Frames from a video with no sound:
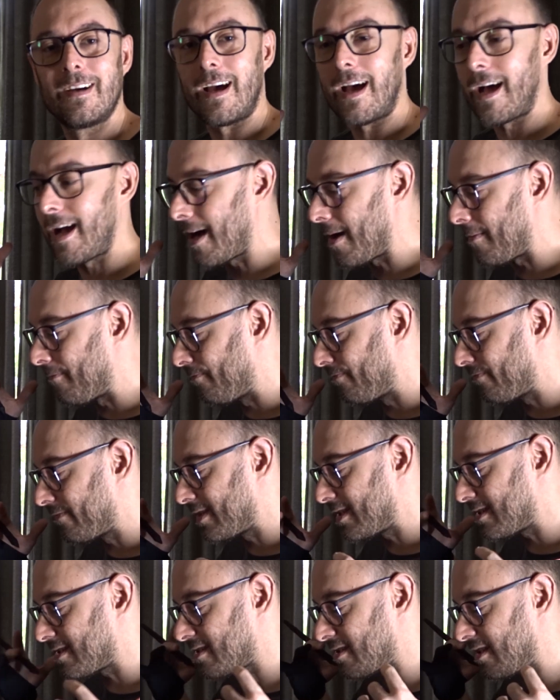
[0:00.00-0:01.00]
um,
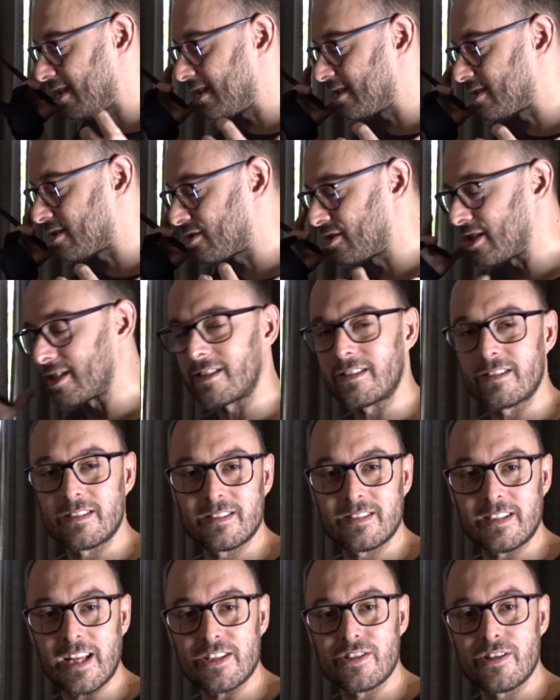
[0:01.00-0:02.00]
it's just
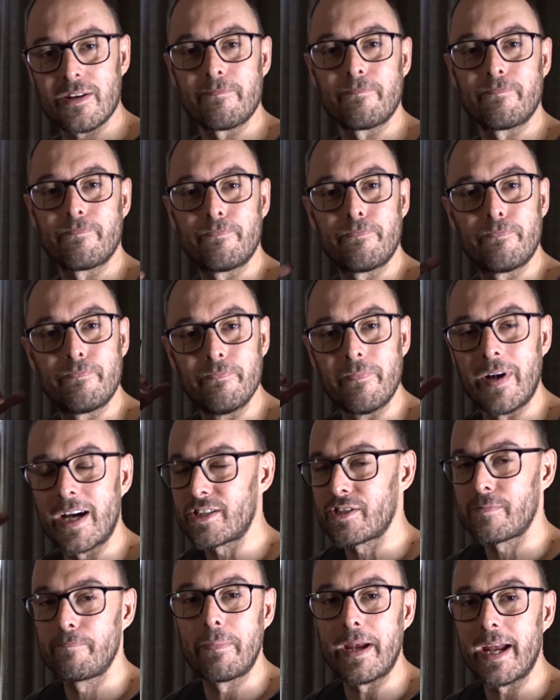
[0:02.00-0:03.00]
such a
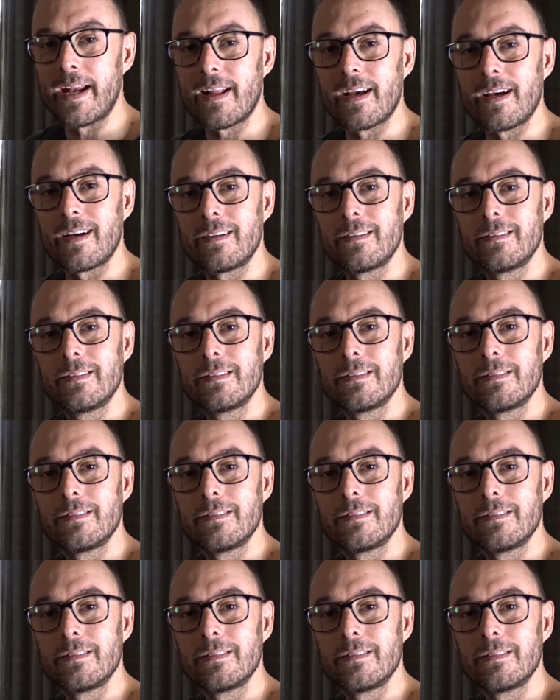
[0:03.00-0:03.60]
much better